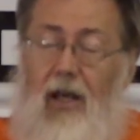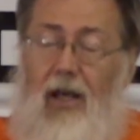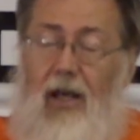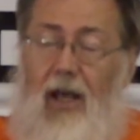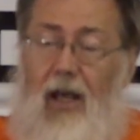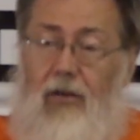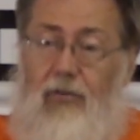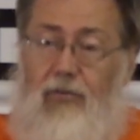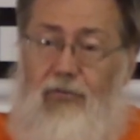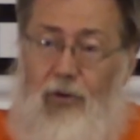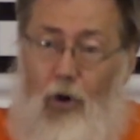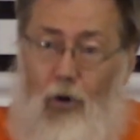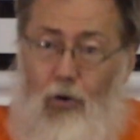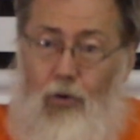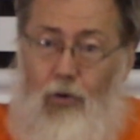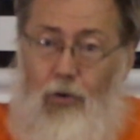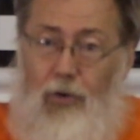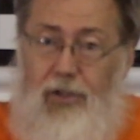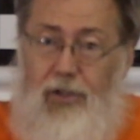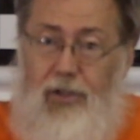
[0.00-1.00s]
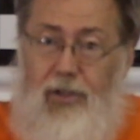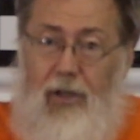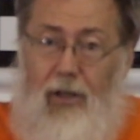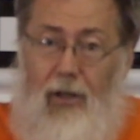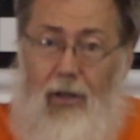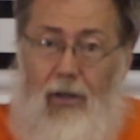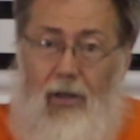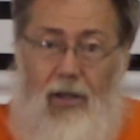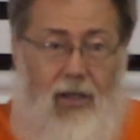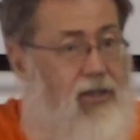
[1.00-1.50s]
and focused
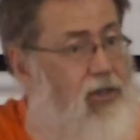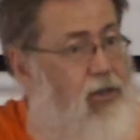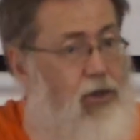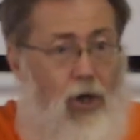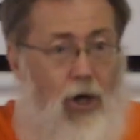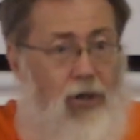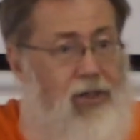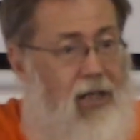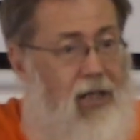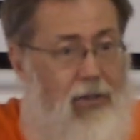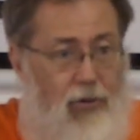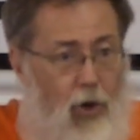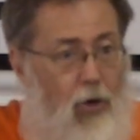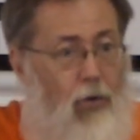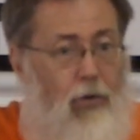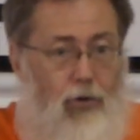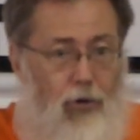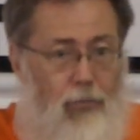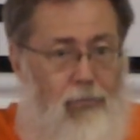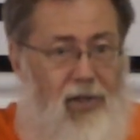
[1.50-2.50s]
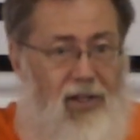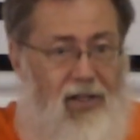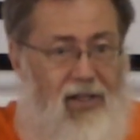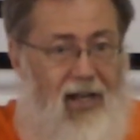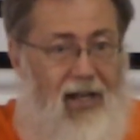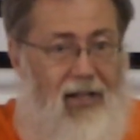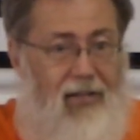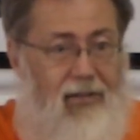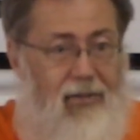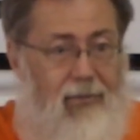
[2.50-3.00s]
is not at all to be
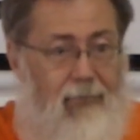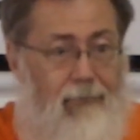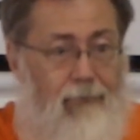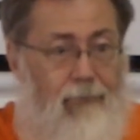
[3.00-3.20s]
dead.